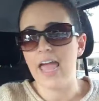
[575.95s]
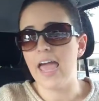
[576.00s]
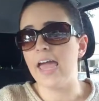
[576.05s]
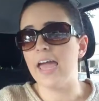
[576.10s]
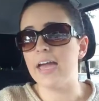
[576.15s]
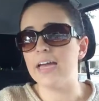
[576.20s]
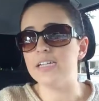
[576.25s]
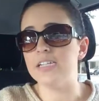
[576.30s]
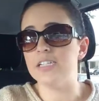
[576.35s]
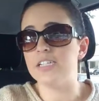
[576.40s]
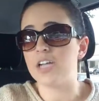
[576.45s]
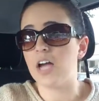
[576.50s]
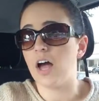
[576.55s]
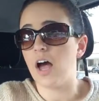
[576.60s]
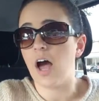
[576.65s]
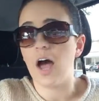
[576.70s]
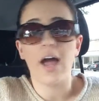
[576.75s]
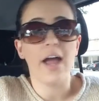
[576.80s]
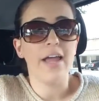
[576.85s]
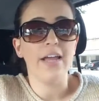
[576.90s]
And
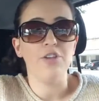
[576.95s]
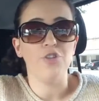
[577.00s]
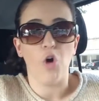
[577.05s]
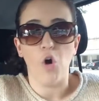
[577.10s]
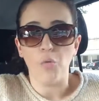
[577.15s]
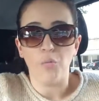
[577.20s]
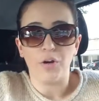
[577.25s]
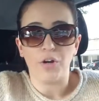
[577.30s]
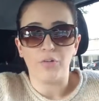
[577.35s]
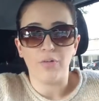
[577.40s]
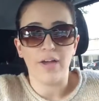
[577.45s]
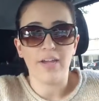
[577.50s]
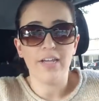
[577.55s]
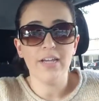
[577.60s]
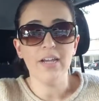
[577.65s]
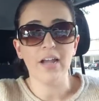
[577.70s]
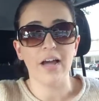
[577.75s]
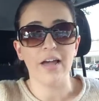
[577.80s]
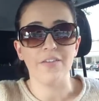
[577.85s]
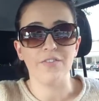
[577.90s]
I don't regret
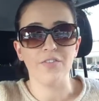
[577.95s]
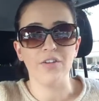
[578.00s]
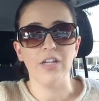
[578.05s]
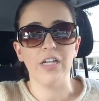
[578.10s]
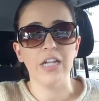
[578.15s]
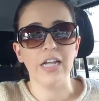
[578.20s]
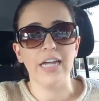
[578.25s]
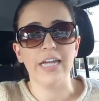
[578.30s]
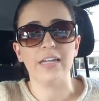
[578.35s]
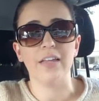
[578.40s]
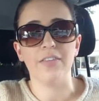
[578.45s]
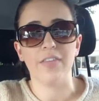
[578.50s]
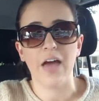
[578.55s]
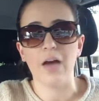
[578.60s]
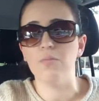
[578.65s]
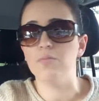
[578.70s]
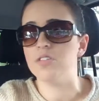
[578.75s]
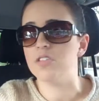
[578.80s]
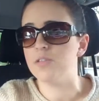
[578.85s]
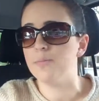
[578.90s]
it. I feel like
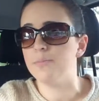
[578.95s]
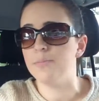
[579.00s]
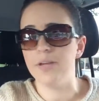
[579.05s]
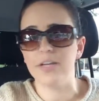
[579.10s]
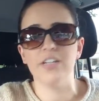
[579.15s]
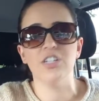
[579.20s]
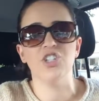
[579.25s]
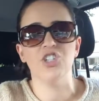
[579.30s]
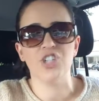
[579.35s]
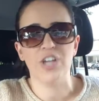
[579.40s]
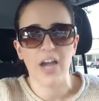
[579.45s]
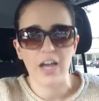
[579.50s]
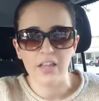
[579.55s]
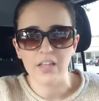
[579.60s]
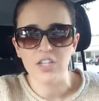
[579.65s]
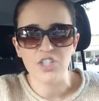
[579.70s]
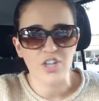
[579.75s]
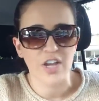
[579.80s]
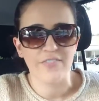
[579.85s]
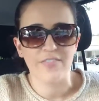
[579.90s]
that was the biggest
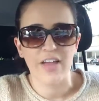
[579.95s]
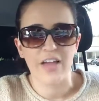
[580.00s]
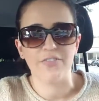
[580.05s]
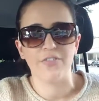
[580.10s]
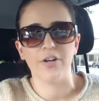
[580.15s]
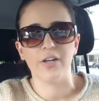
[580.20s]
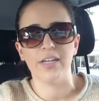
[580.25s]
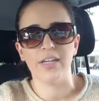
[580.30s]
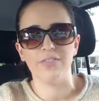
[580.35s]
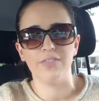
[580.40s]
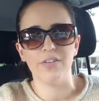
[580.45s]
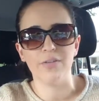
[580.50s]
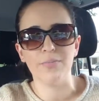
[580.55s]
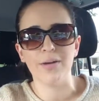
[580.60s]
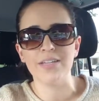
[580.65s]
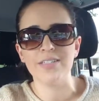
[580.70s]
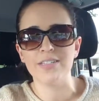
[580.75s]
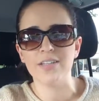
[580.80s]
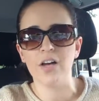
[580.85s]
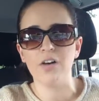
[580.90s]
challenge I've ever given
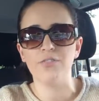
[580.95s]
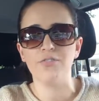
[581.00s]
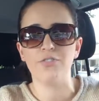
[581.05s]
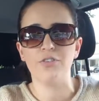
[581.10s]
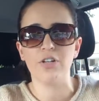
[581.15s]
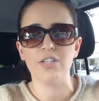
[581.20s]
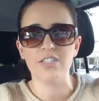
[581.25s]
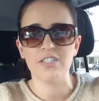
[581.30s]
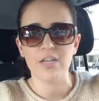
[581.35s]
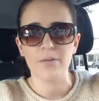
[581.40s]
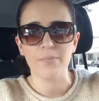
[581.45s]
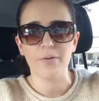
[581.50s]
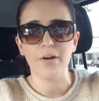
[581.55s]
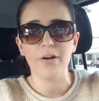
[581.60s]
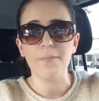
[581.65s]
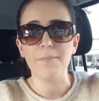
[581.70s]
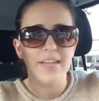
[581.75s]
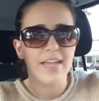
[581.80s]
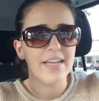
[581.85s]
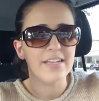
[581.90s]
myself for a
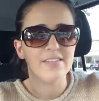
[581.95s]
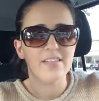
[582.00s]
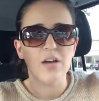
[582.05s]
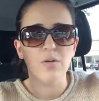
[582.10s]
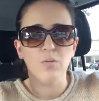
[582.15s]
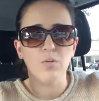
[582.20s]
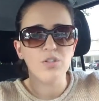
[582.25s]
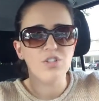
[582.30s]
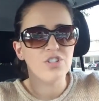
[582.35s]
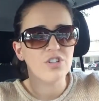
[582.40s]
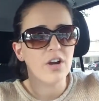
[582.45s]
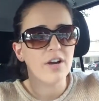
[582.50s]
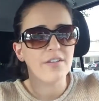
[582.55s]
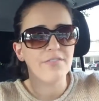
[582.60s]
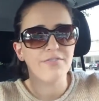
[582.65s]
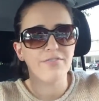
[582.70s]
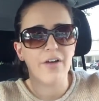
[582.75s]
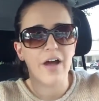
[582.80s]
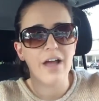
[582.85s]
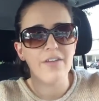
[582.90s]
summer. Days that would start
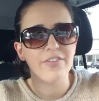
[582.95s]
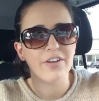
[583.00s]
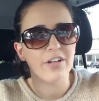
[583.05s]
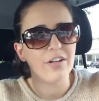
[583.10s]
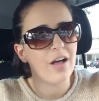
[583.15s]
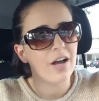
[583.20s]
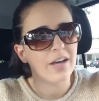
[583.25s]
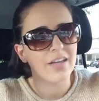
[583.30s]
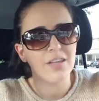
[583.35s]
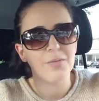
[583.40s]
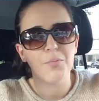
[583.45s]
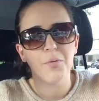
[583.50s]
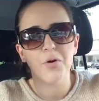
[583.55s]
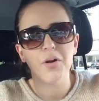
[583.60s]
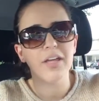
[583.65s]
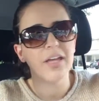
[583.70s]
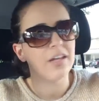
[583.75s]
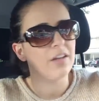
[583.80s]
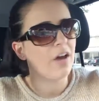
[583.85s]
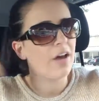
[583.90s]
at five o'clock in the
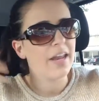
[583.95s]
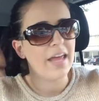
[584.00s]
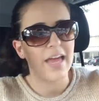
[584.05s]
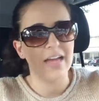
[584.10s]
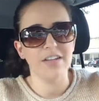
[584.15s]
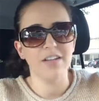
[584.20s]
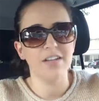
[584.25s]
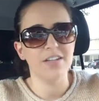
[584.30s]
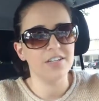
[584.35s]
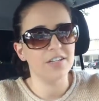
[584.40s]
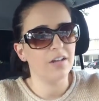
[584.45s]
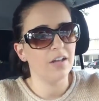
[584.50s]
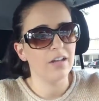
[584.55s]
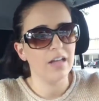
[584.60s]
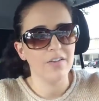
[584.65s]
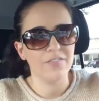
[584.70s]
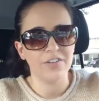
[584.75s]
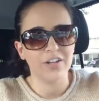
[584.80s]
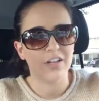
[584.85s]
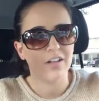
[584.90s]
morning and not end until
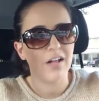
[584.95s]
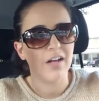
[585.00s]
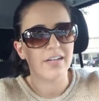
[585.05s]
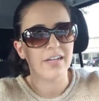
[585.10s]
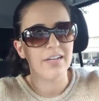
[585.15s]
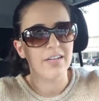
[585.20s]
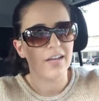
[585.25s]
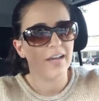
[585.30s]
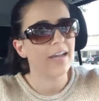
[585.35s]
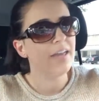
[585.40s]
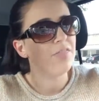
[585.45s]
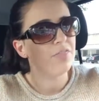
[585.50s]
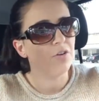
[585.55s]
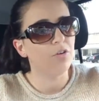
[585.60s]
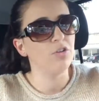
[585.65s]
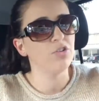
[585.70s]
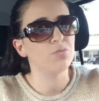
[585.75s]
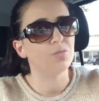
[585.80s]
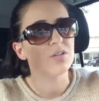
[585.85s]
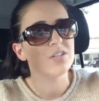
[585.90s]
eleven o'clock at night.
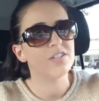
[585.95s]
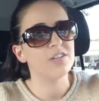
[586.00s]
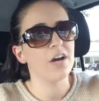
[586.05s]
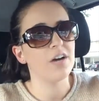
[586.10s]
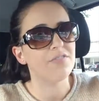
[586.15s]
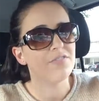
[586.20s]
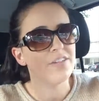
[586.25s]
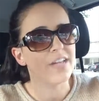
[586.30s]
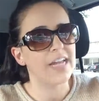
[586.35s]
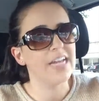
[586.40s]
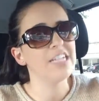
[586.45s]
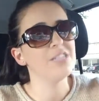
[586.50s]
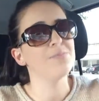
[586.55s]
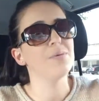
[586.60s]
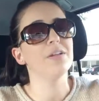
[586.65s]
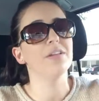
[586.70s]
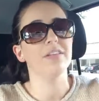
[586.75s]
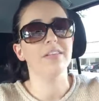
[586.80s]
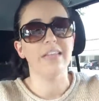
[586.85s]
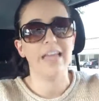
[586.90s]
Those were tough days,
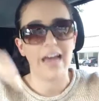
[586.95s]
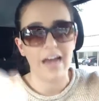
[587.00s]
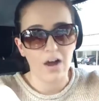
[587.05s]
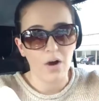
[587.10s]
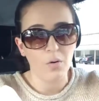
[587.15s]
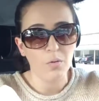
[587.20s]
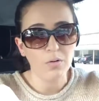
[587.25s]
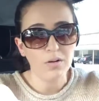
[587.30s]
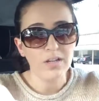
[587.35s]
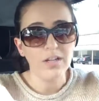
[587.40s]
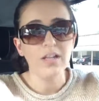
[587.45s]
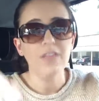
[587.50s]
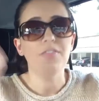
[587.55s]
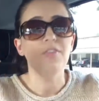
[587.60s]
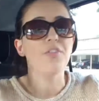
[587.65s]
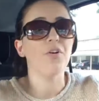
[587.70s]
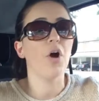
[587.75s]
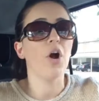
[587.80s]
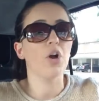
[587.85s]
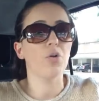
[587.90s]
but now
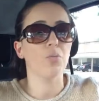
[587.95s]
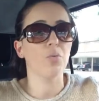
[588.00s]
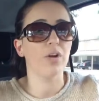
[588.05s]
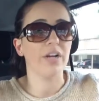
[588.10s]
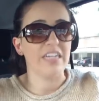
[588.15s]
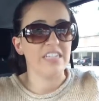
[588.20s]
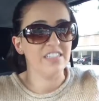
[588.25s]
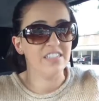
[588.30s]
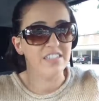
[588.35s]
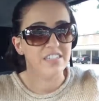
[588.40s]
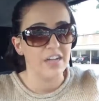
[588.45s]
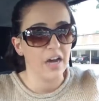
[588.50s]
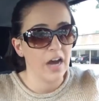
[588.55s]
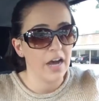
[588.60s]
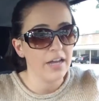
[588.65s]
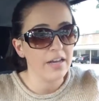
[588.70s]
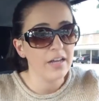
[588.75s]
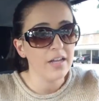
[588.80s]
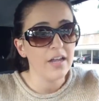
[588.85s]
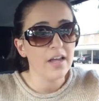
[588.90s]
that the hard work is
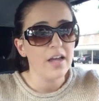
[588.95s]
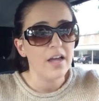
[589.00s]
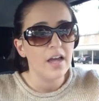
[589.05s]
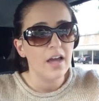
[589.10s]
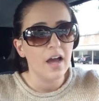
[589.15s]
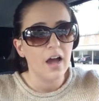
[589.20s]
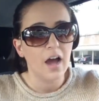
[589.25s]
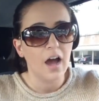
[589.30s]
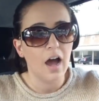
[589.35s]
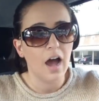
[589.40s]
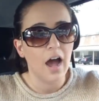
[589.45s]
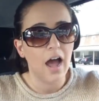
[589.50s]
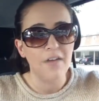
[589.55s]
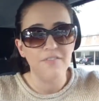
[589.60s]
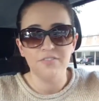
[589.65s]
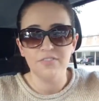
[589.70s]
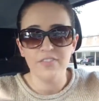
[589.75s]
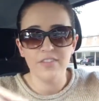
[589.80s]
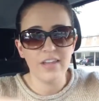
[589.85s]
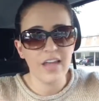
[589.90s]
done,
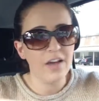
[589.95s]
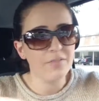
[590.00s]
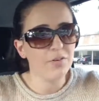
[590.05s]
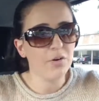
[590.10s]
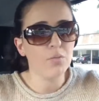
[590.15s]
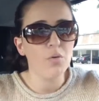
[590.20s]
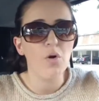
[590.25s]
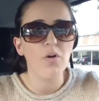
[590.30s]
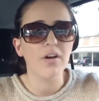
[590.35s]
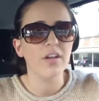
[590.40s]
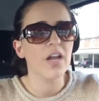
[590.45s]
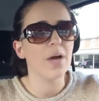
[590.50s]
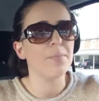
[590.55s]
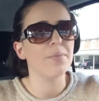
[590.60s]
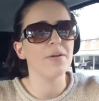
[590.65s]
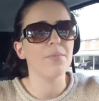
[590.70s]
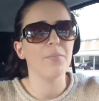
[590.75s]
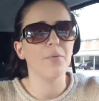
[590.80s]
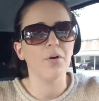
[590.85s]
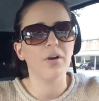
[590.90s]
I've never woken
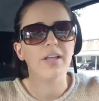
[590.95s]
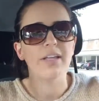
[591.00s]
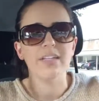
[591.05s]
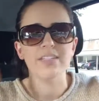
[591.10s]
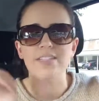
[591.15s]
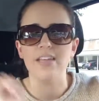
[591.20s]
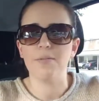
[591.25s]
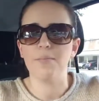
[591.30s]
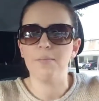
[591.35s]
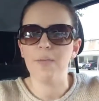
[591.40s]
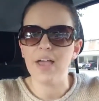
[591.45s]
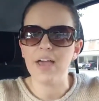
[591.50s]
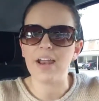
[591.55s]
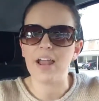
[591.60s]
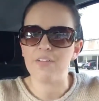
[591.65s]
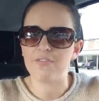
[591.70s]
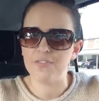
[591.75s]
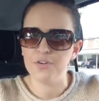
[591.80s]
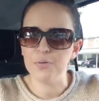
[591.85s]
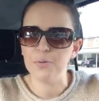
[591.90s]
up in the morning and said, man,
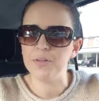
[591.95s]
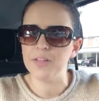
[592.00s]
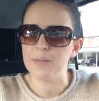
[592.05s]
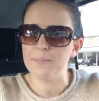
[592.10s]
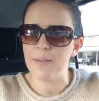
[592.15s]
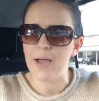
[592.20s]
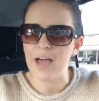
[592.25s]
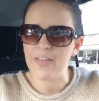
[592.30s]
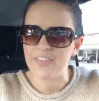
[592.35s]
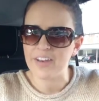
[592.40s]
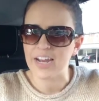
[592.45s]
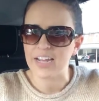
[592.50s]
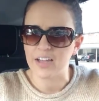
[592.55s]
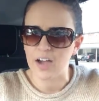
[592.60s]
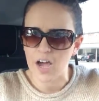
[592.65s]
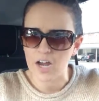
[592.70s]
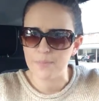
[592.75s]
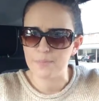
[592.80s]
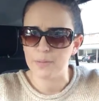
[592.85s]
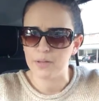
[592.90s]
I feel really bad that I
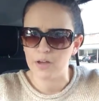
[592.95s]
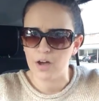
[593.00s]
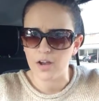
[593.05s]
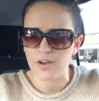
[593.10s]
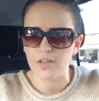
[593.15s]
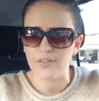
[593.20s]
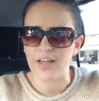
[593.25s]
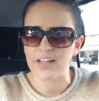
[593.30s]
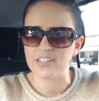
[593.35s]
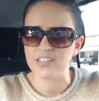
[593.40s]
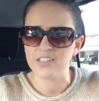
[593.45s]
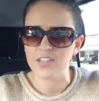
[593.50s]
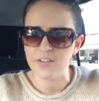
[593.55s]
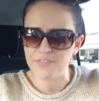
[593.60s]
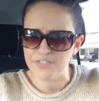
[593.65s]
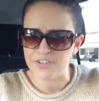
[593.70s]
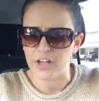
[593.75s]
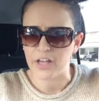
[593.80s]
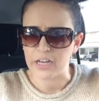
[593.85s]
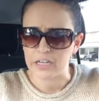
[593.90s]
got up and got all that
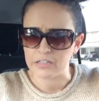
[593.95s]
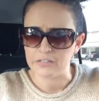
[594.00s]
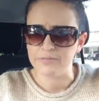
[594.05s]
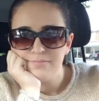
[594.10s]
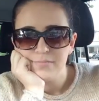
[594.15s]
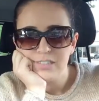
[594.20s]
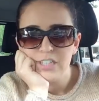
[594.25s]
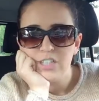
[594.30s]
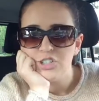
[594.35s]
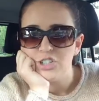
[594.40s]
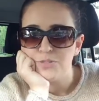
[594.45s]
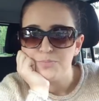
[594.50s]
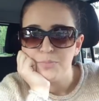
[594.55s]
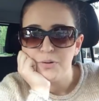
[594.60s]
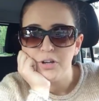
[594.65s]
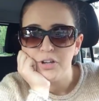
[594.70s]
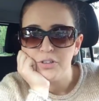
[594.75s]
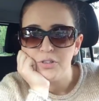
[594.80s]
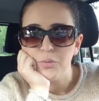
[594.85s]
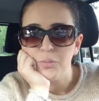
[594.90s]
stuff done. Just
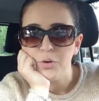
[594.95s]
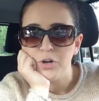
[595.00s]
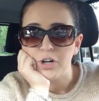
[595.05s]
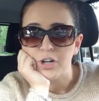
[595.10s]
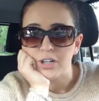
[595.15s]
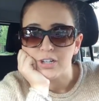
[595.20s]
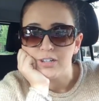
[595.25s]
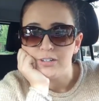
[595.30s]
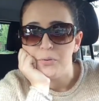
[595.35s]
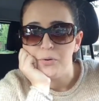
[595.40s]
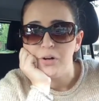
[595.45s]
put in the work.